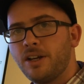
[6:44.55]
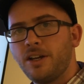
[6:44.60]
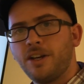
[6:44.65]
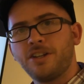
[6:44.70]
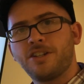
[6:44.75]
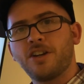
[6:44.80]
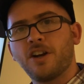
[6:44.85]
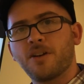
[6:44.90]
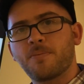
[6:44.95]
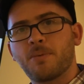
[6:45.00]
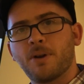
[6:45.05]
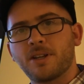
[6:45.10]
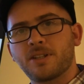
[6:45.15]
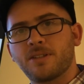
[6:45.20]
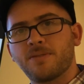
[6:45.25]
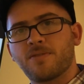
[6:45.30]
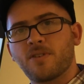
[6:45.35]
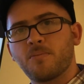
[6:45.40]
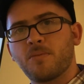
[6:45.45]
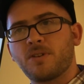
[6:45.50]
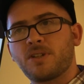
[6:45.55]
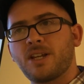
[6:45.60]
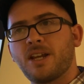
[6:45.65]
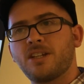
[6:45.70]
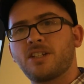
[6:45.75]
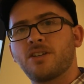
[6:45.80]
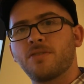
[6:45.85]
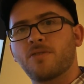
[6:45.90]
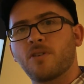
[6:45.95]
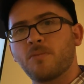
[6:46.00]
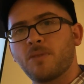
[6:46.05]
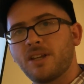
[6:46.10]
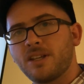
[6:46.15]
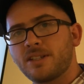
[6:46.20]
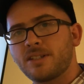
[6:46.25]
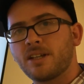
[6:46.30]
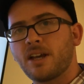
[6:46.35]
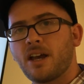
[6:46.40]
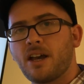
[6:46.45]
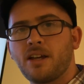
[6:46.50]
shared a presentation from
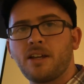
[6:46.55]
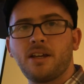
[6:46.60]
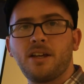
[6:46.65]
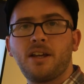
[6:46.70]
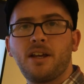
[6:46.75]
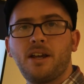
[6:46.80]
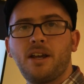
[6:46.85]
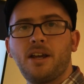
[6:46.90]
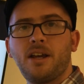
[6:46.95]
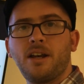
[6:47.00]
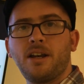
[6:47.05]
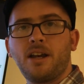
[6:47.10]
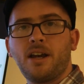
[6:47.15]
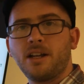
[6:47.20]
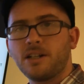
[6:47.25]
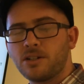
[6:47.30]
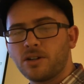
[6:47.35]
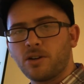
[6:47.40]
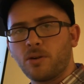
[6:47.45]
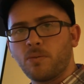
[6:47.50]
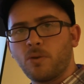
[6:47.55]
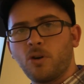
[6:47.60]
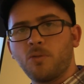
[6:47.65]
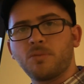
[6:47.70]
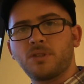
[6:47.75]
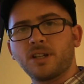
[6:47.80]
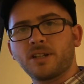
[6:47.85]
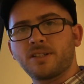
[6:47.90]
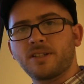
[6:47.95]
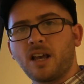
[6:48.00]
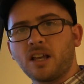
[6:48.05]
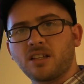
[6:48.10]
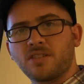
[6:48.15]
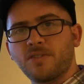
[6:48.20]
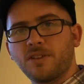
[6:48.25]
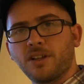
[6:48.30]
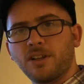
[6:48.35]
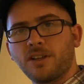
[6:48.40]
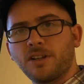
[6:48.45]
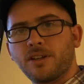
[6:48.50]
his side, and entered a room
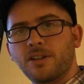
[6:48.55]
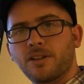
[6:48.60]
successfully.